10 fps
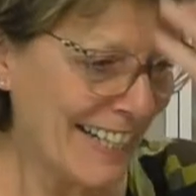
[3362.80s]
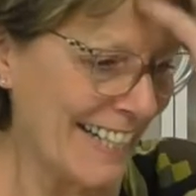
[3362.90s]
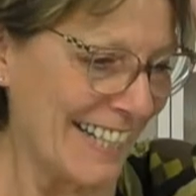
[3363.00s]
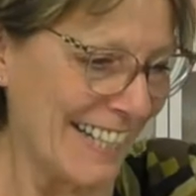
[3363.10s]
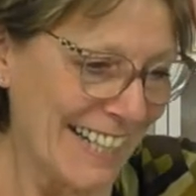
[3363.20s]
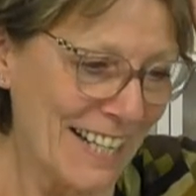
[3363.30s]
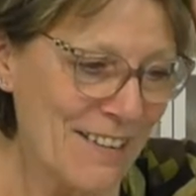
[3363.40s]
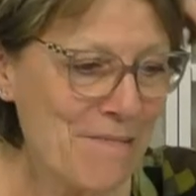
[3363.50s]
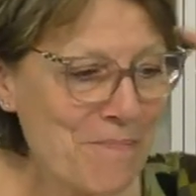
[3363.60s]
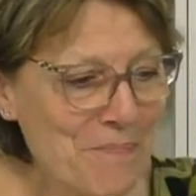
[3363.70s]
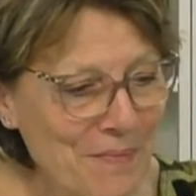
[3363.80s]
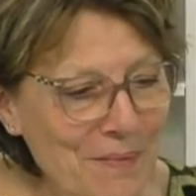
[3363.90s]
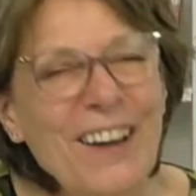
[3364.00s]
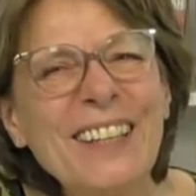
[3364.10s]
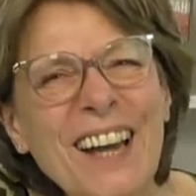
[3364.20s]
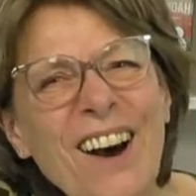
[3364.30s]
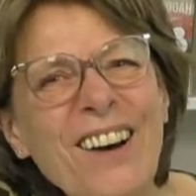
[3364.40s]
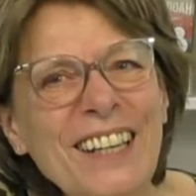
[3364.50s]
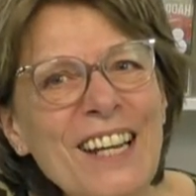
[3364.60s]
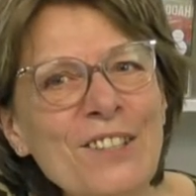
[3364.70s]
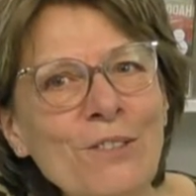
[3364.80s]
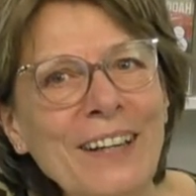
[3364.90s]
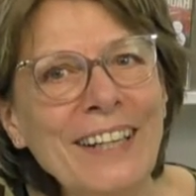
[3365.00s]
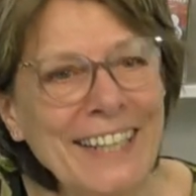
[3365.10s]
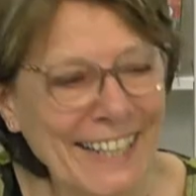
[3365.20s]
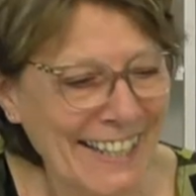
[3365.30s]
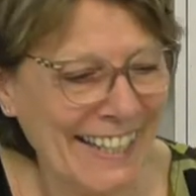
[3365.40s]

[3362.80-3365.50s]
i think oh that's sweet